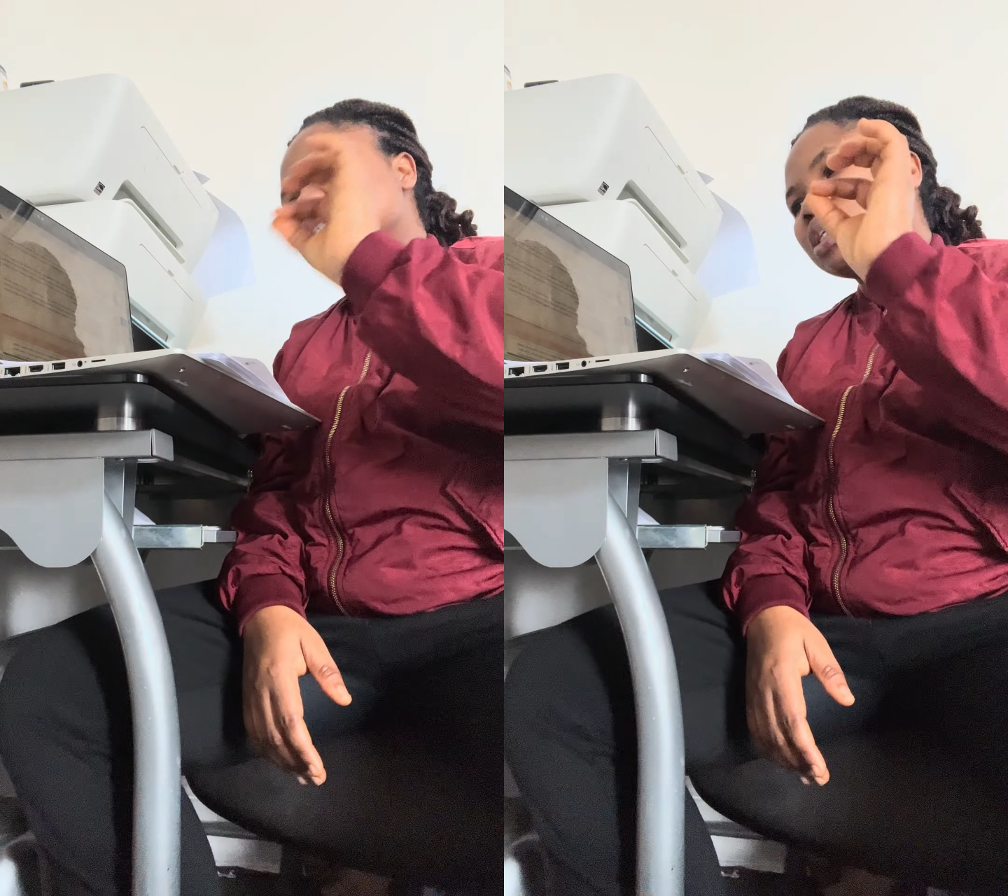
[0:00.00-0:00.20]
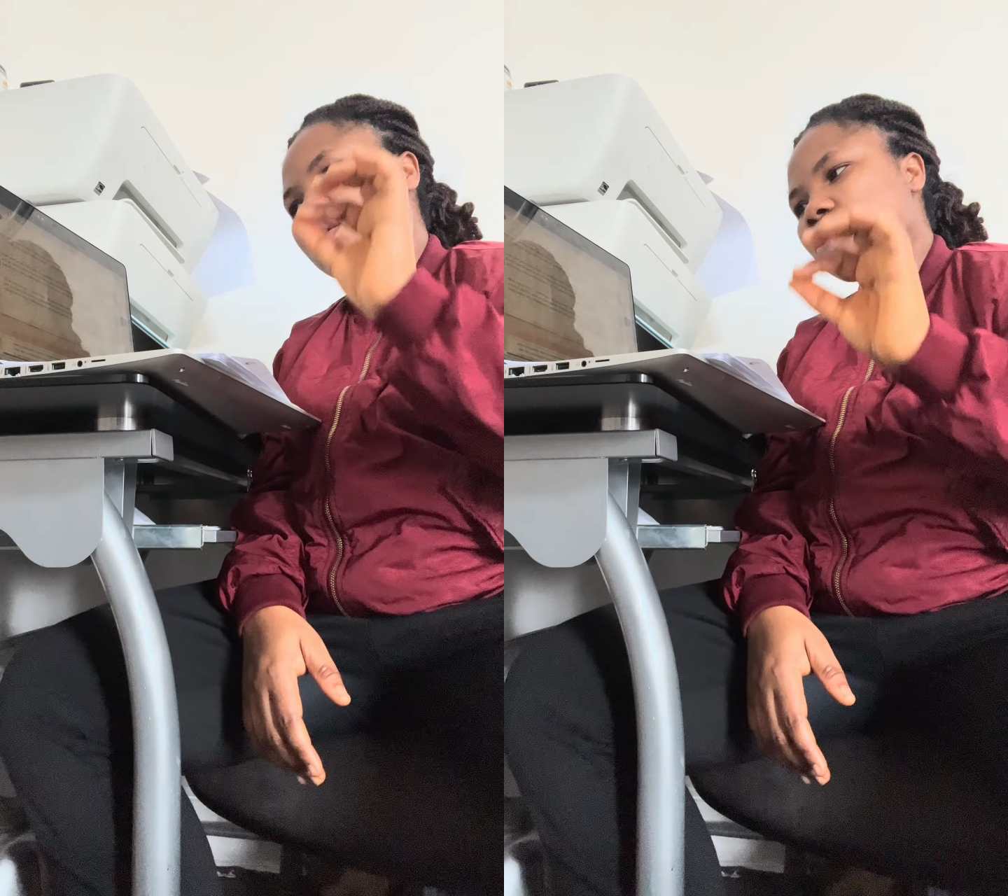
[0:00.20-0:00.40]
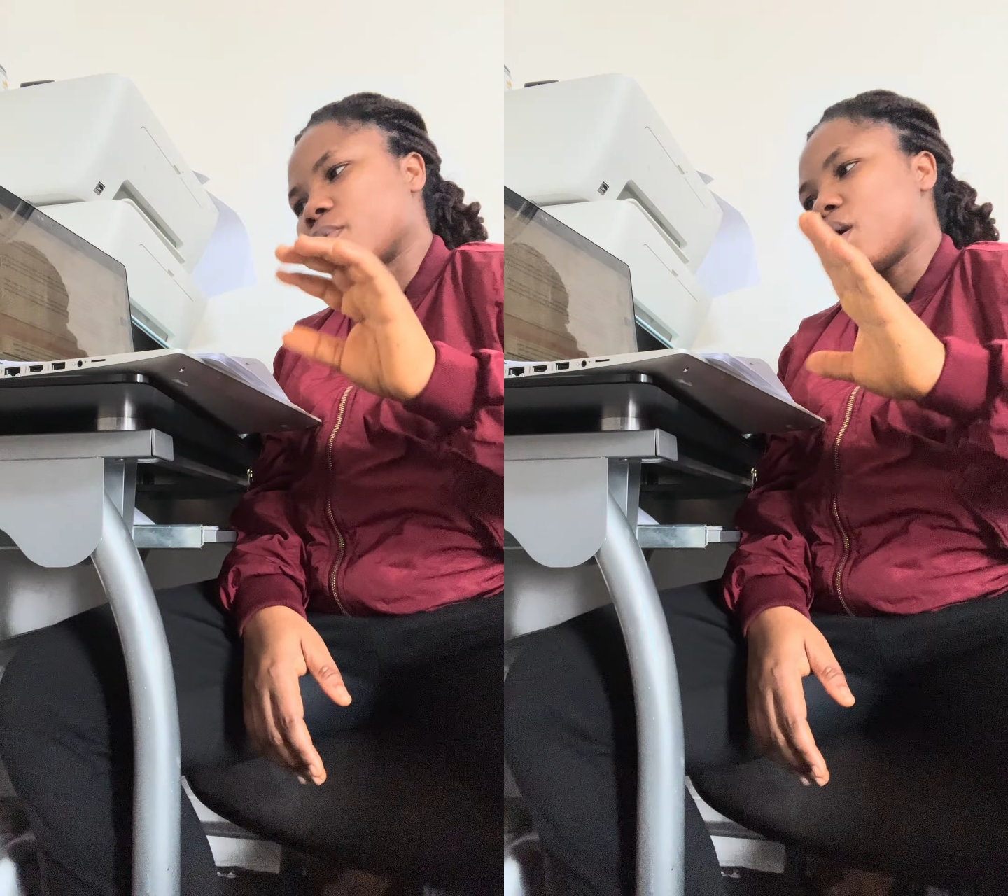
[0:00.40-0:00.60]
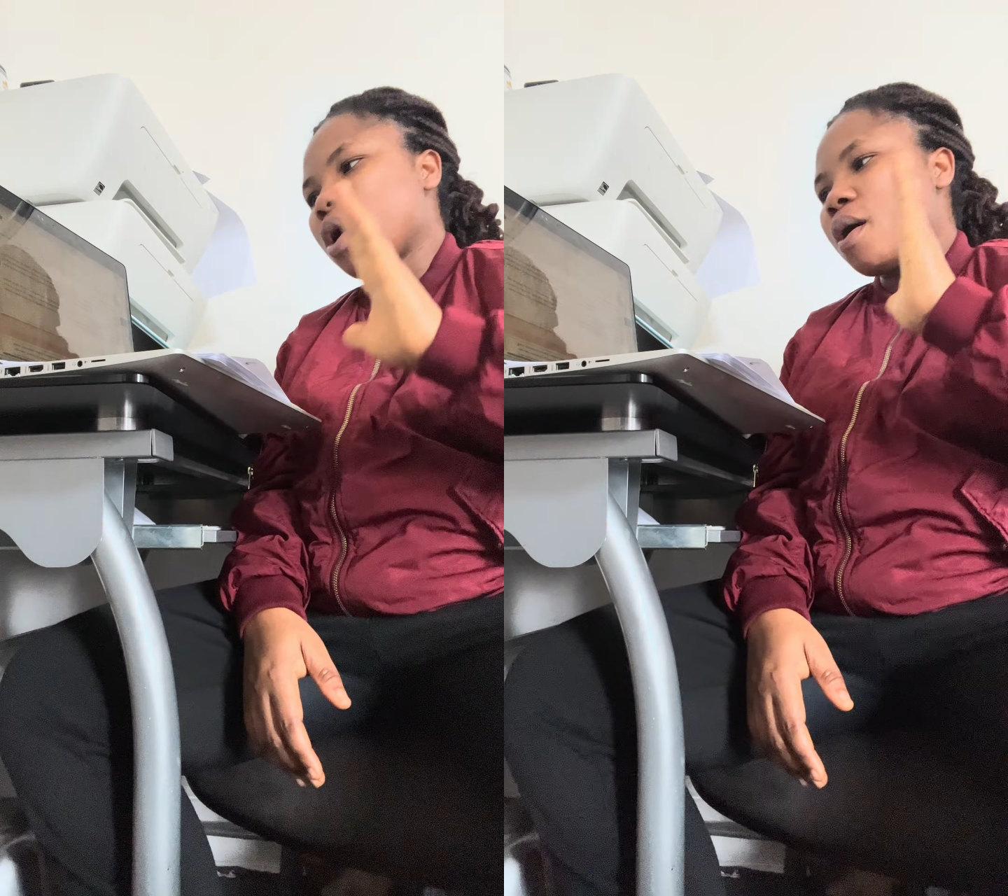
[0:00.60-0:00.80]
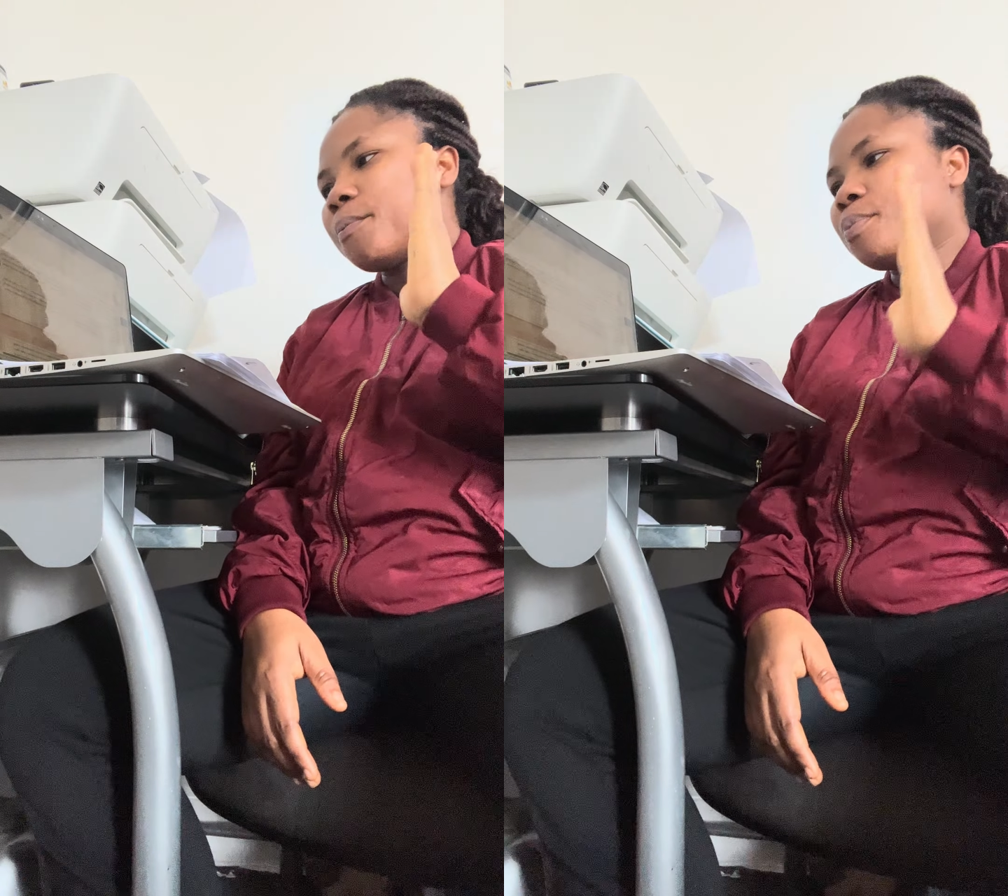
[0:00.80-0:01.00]
income,
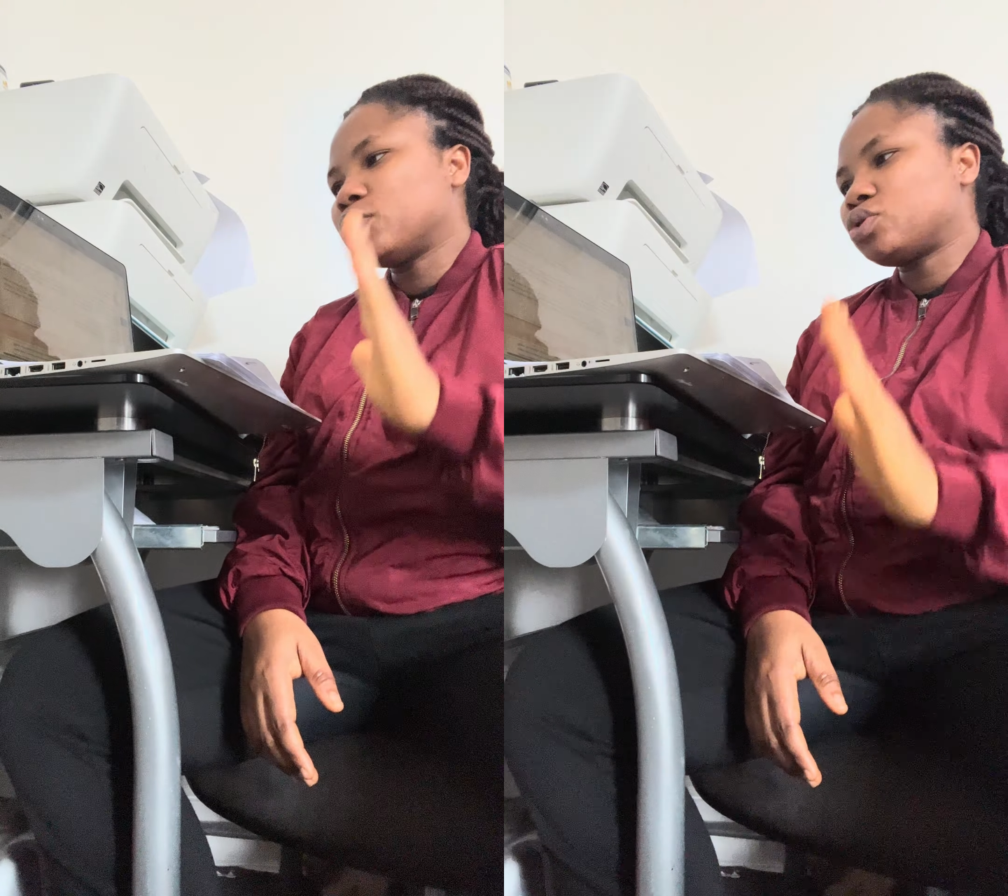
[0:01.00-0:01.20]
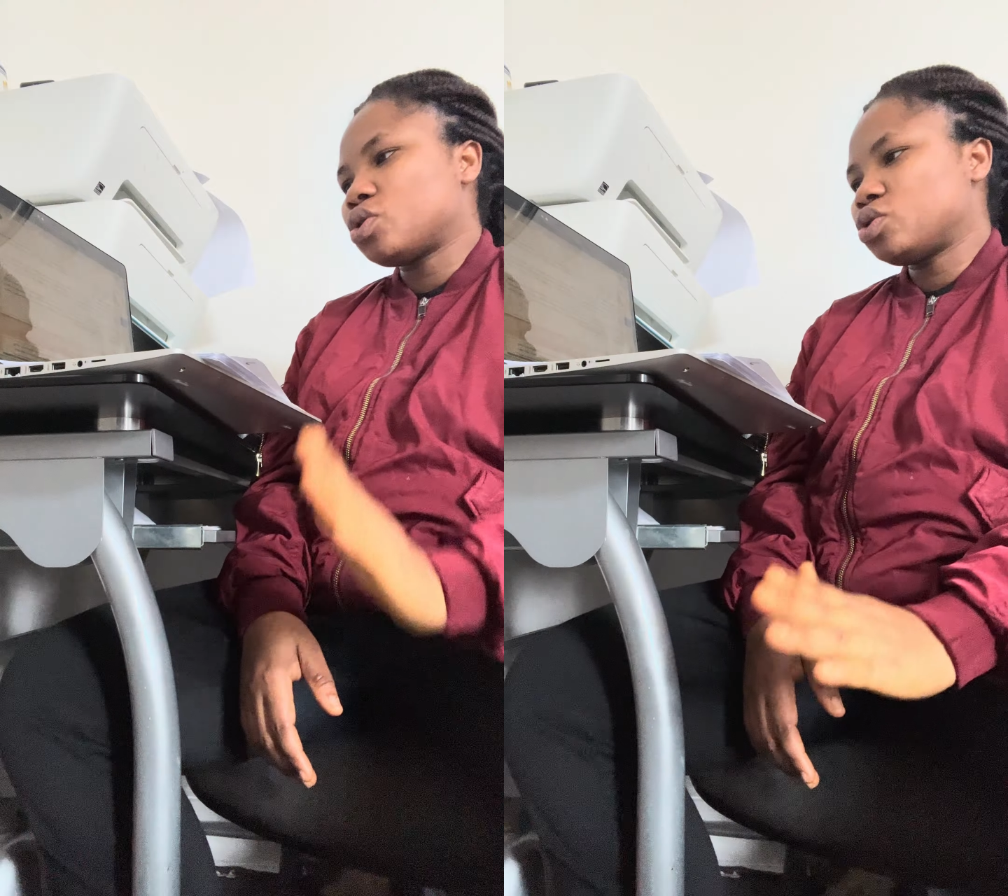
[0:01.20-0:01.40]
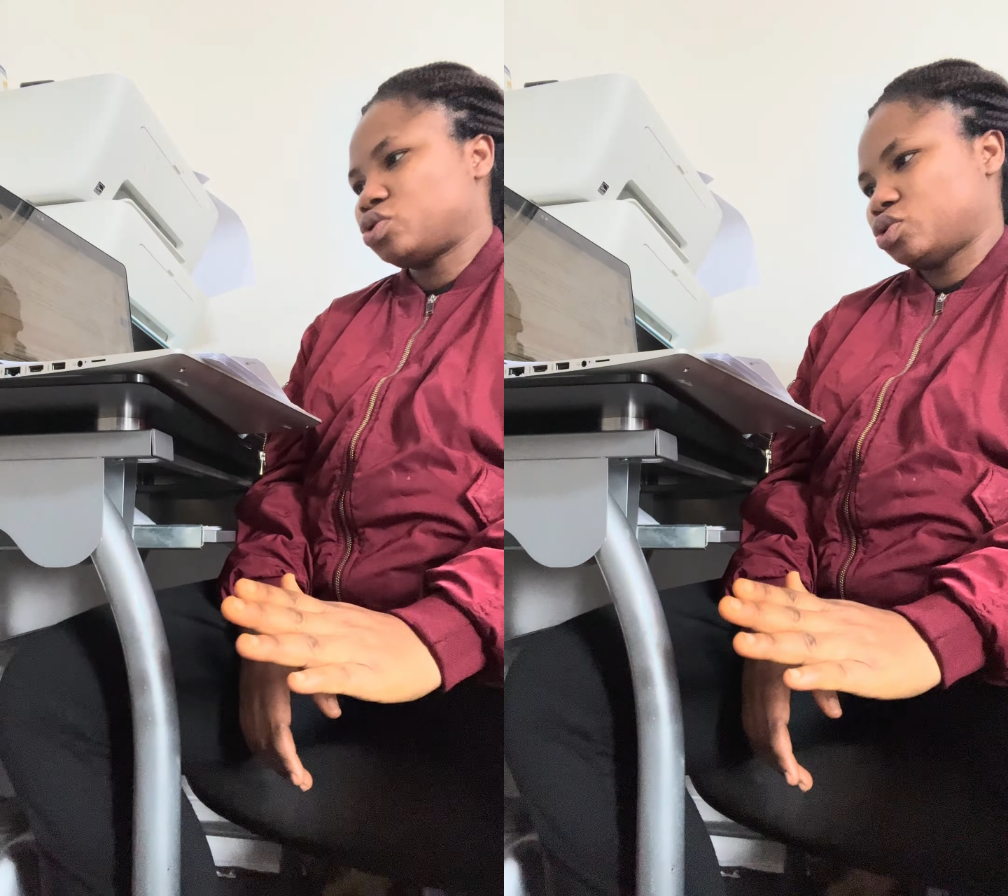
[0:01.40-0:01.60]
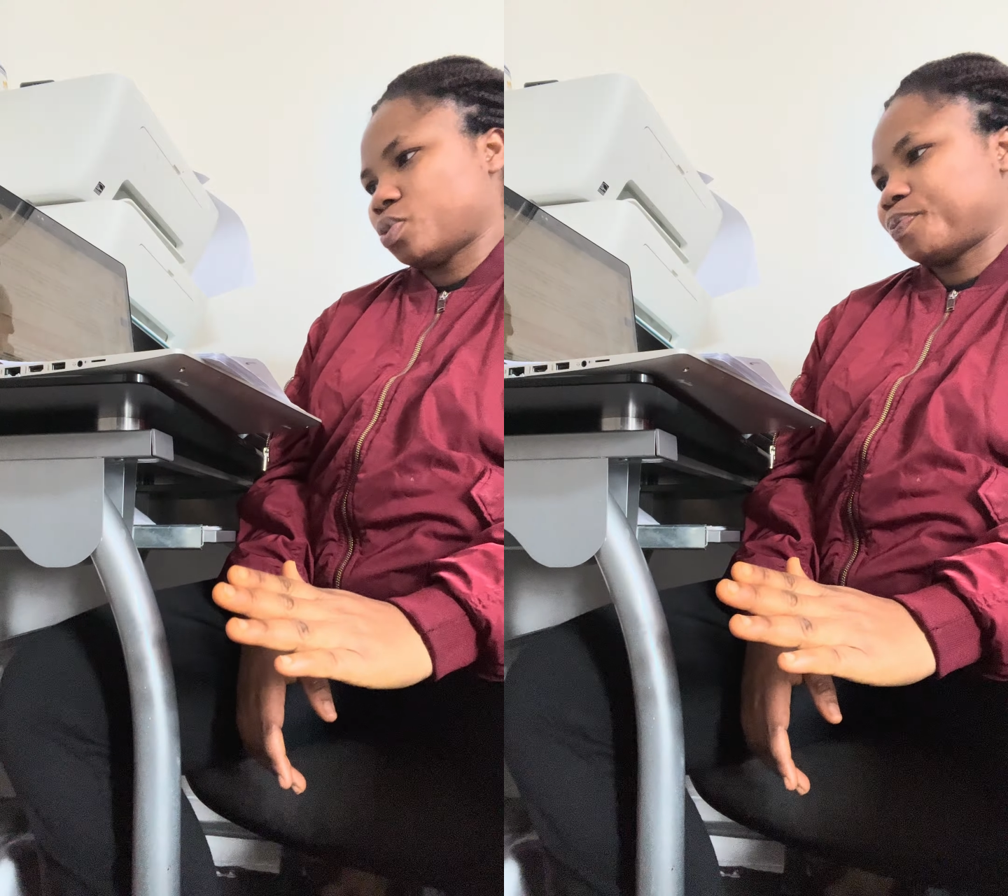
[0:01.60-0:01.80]
but also